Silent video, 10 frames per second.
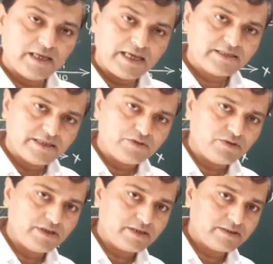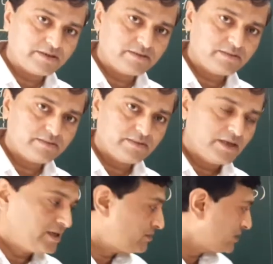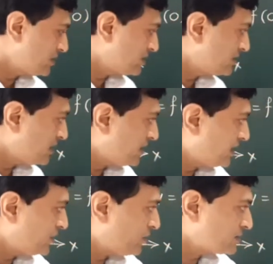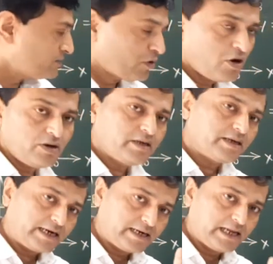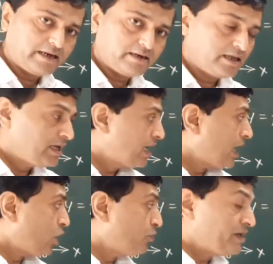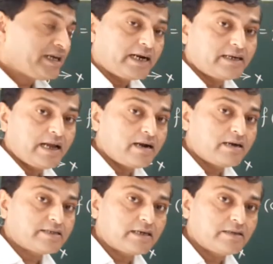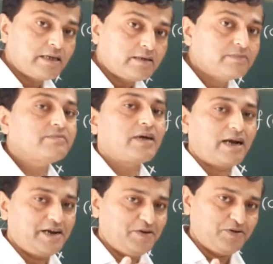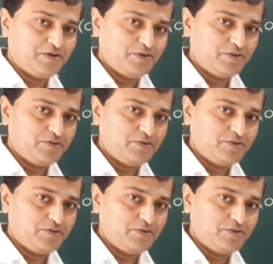x into dx, means this is the area of small rectangle. How many rectangles are there? I don't know.